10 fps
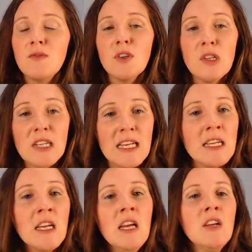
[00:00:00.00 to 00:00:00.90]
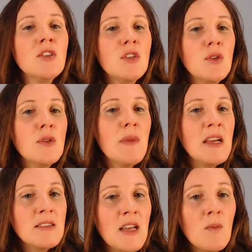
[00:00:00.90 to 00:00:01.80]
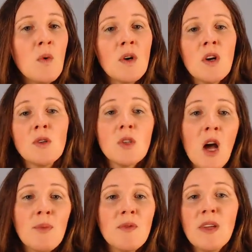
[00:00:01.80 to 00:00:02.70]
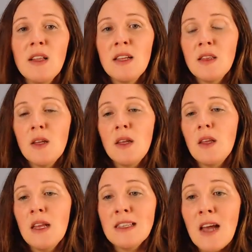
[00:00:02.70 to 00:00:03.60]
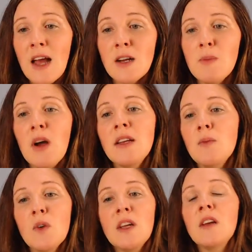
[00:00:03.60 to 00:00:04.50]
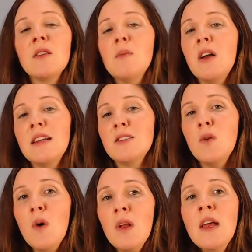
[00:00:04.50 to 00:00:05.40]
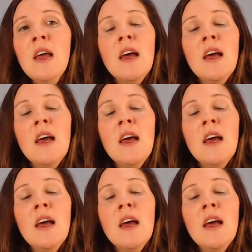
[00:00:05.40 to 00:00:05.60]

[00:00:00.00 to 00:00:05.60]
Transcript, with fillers: if you're looking to do the mindset work on top of healing the entire body and working on the body as a whole,